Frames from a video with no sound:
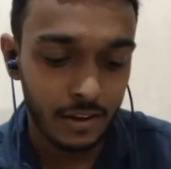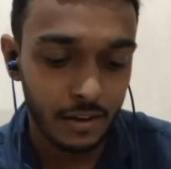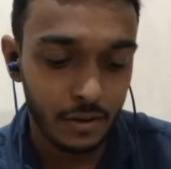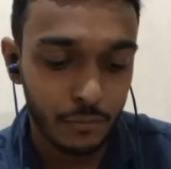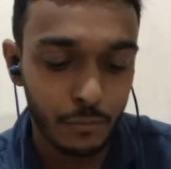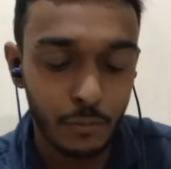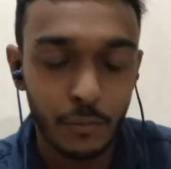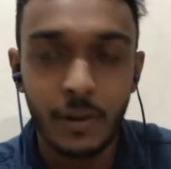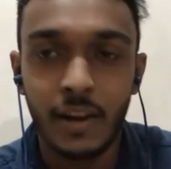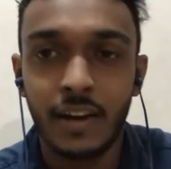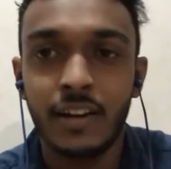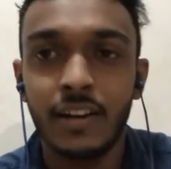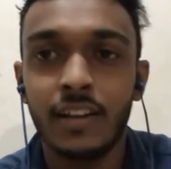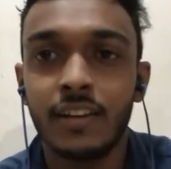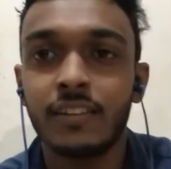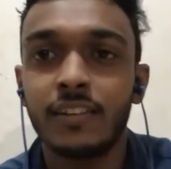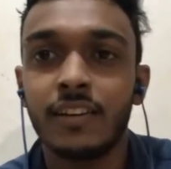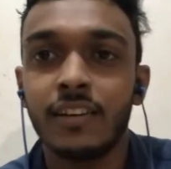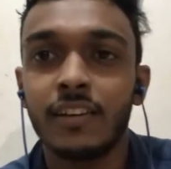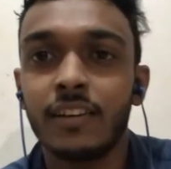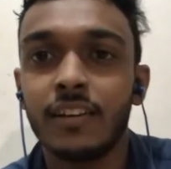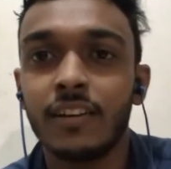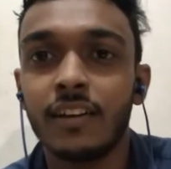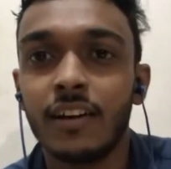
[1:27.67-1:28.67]
for
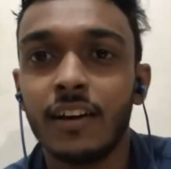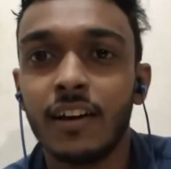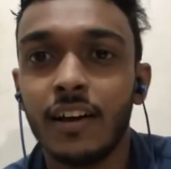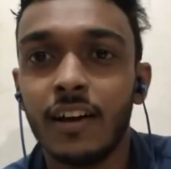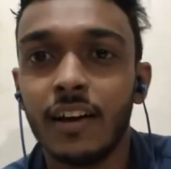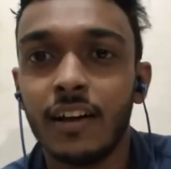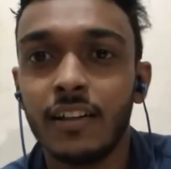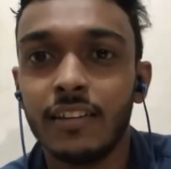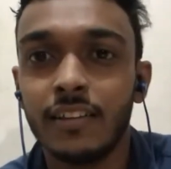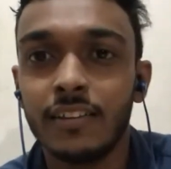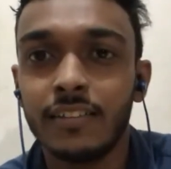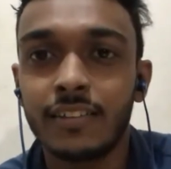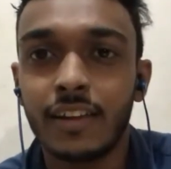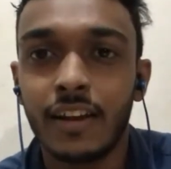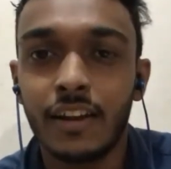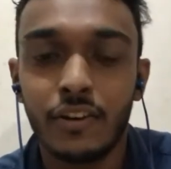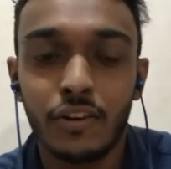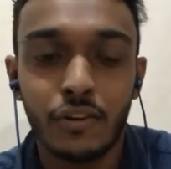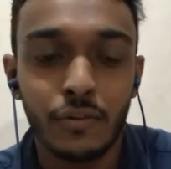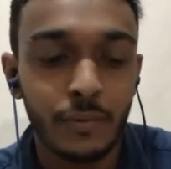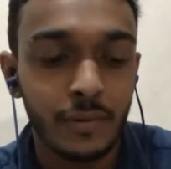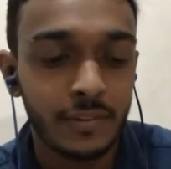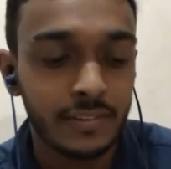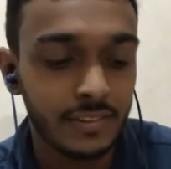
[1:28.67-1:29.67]
conducting this kind
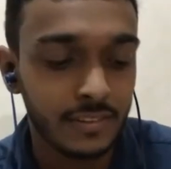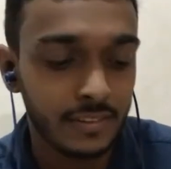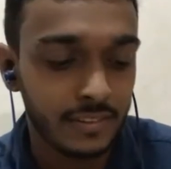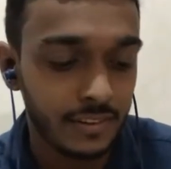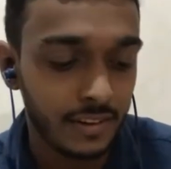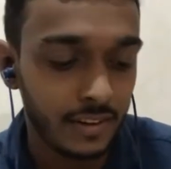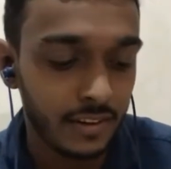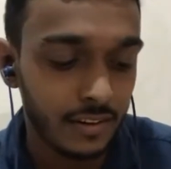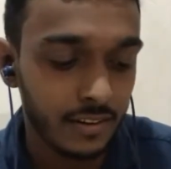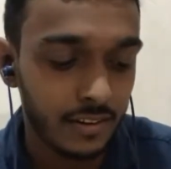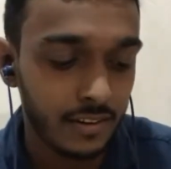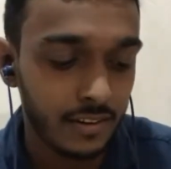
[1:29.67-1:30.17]
of a session